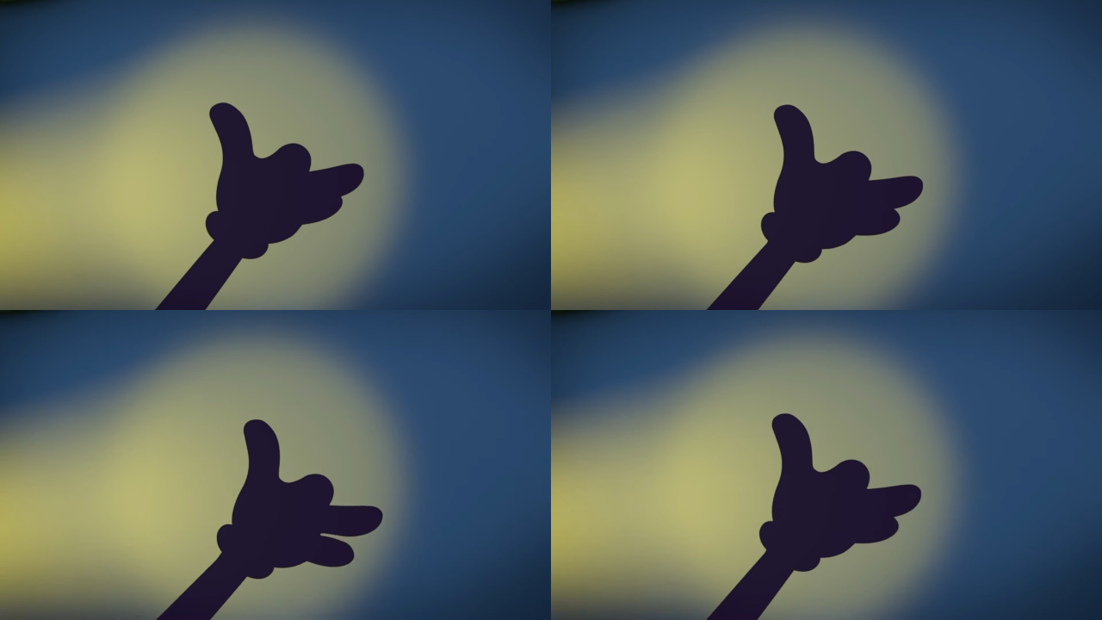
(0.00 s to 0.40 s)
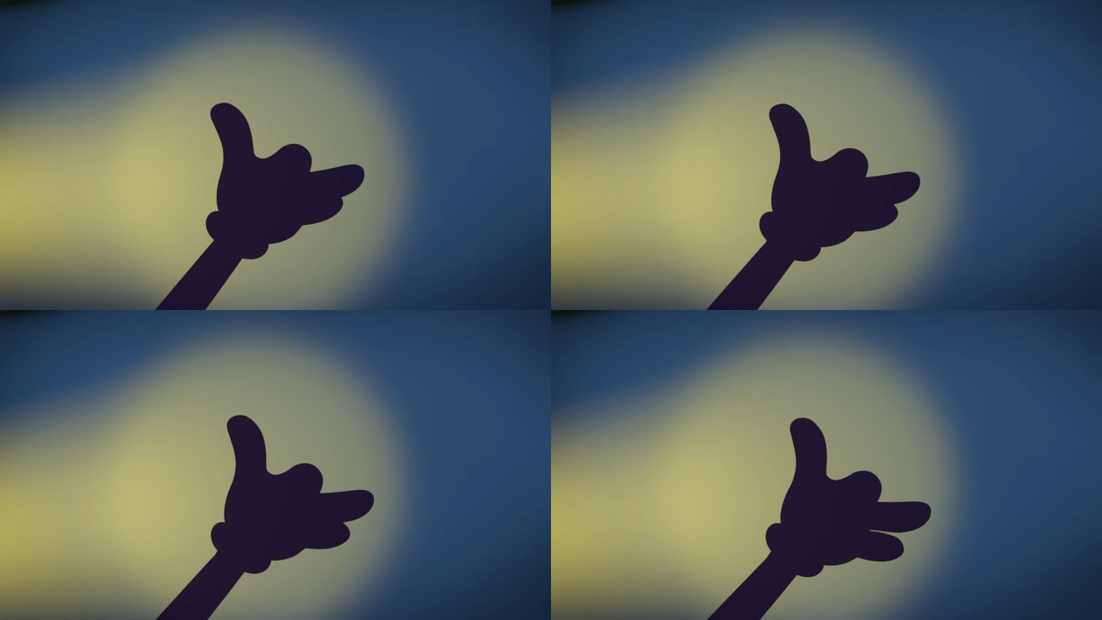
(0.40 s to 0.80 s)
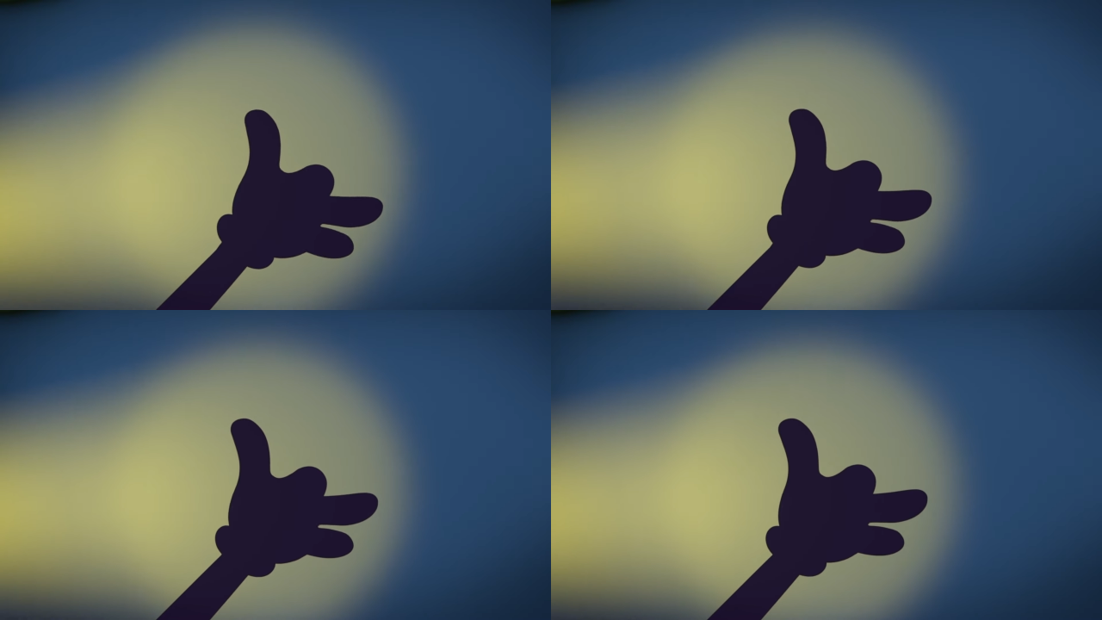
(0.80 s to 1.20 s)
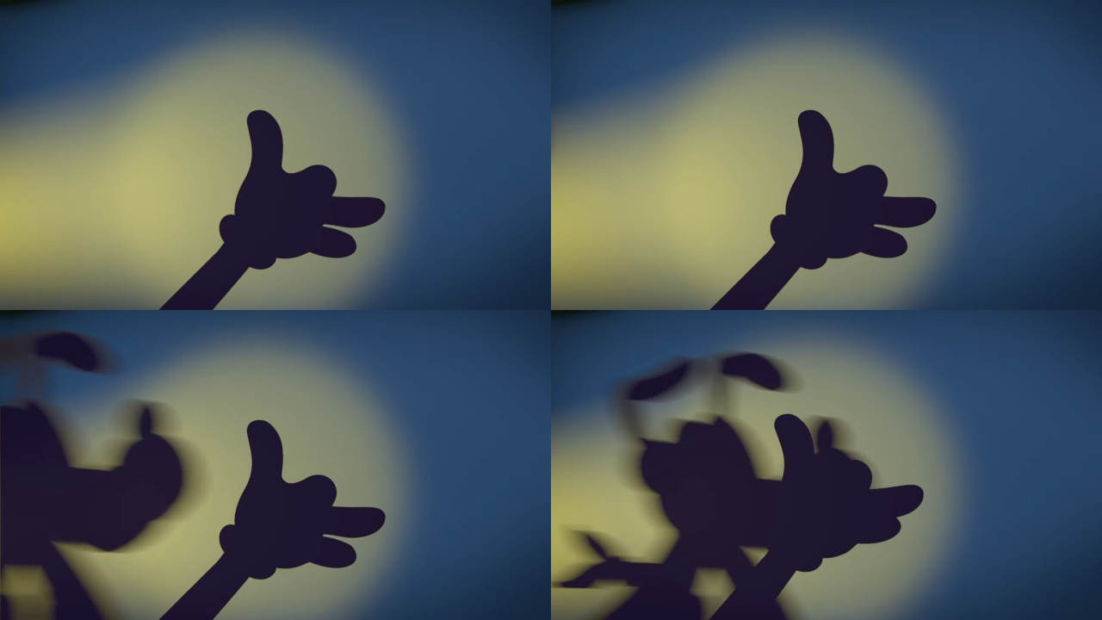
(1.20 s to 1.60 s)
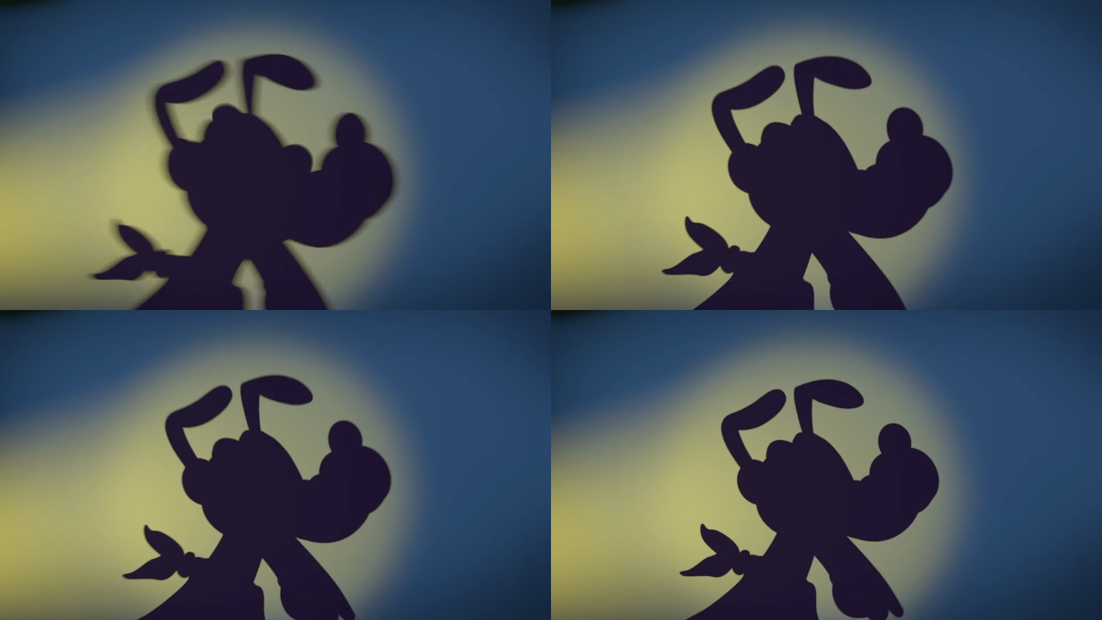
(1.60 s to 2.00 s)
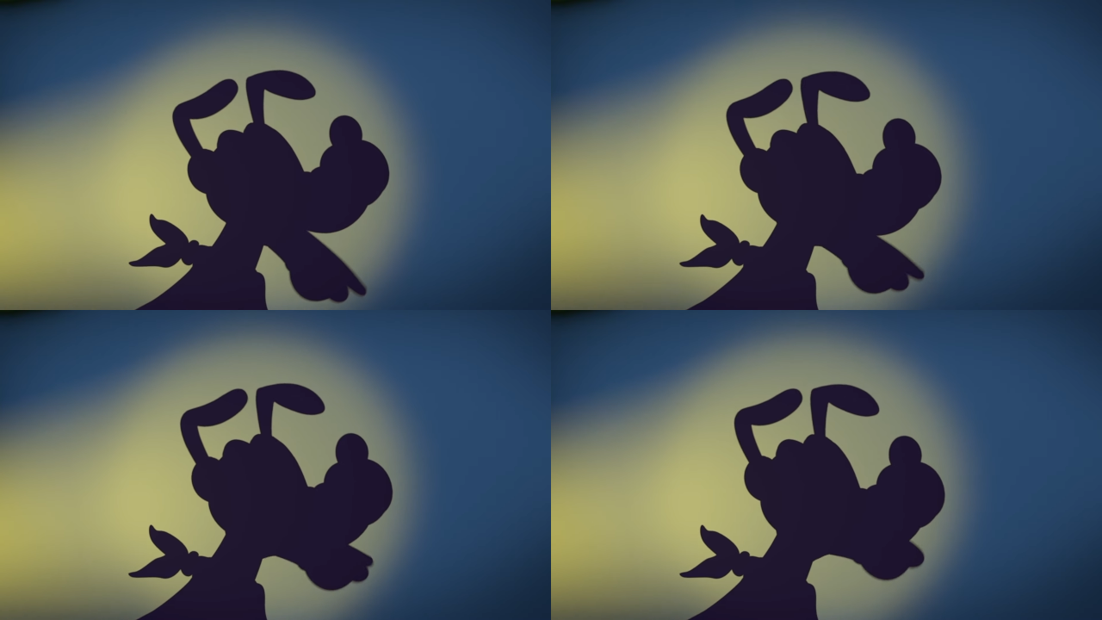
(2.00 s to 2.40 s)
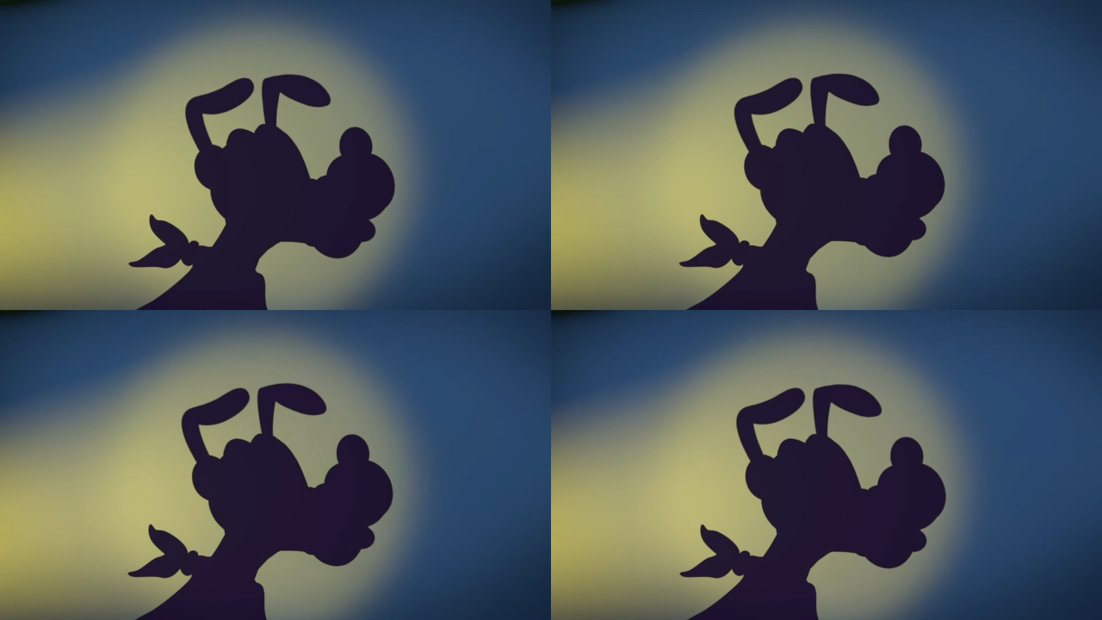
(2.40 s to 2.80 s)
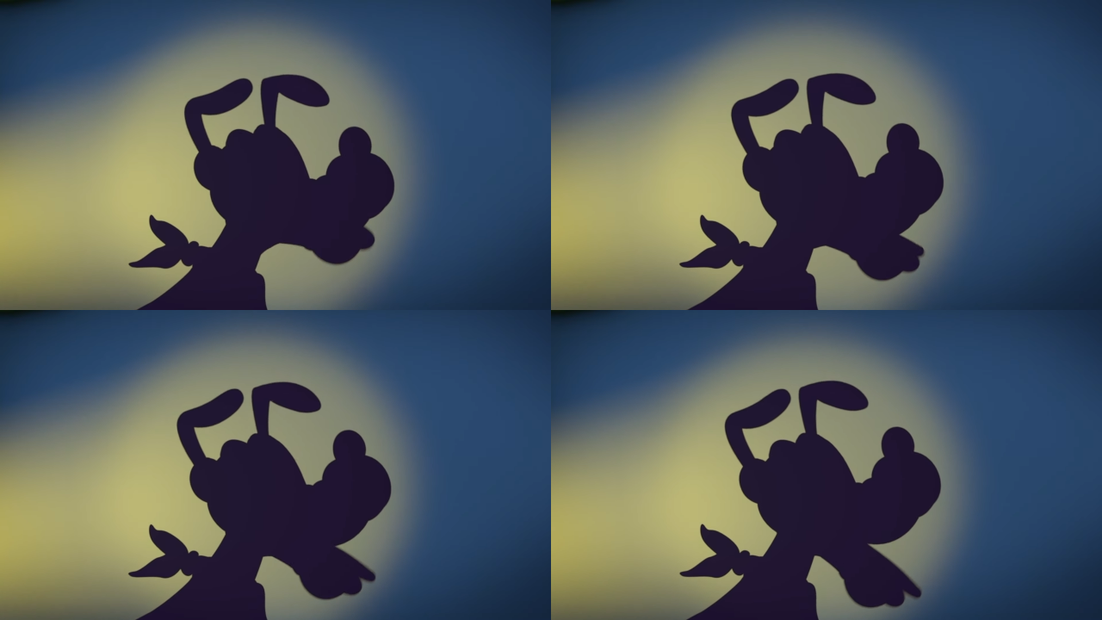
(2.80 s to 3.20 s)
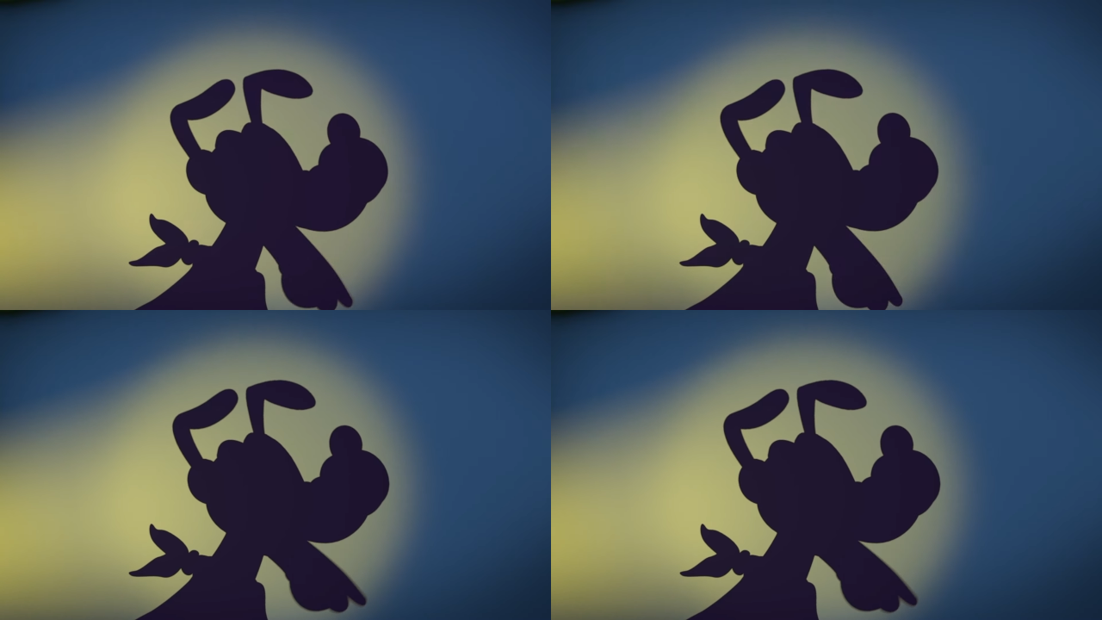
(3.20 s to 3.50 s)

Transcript: [unreadable: no face in view]